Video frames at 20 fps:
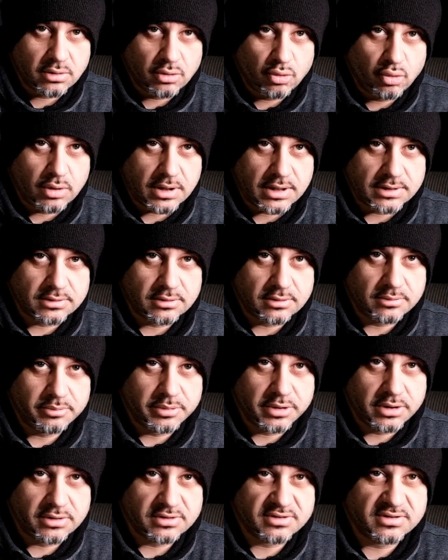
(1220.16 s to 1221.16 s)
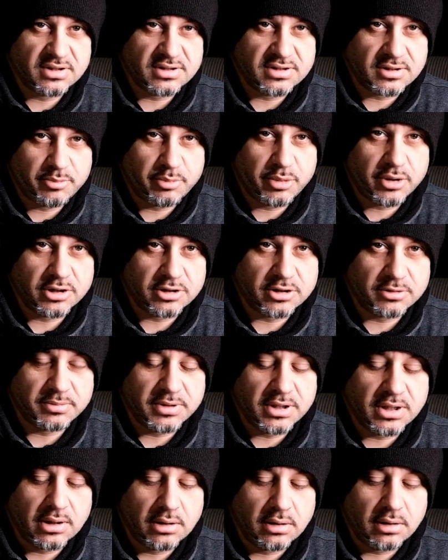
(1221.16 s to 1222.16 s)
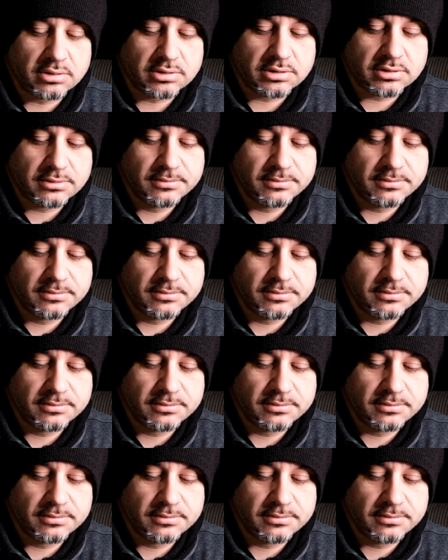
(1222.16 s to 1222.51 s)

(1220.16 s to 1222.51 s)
Quadron, because disappoint me a lot.